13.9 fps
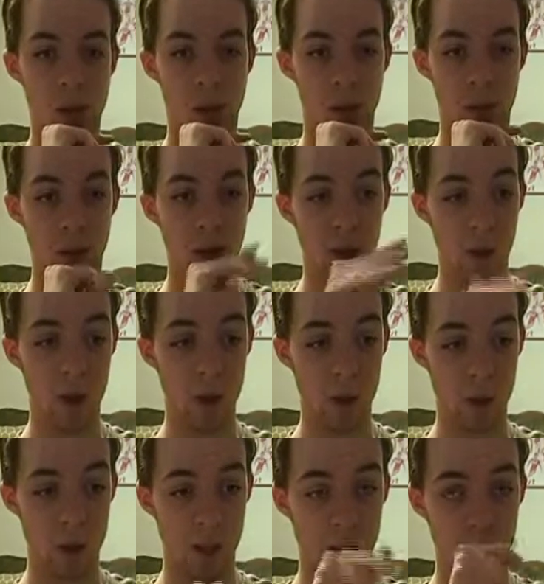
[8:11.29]
Other
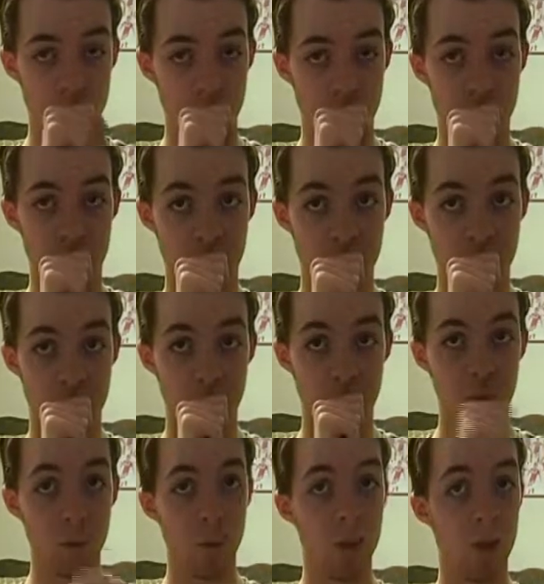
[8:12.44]
things that I did
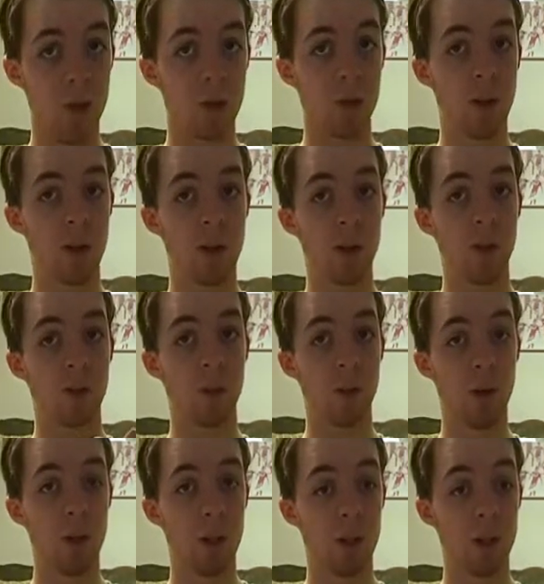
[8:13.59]
think would be interesting to
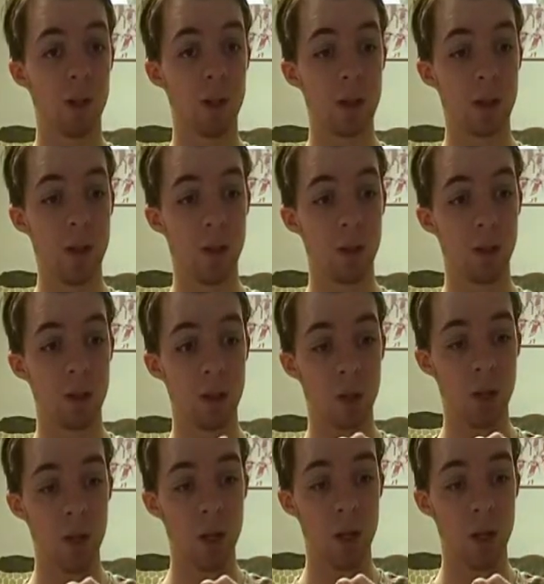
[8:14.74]
put into that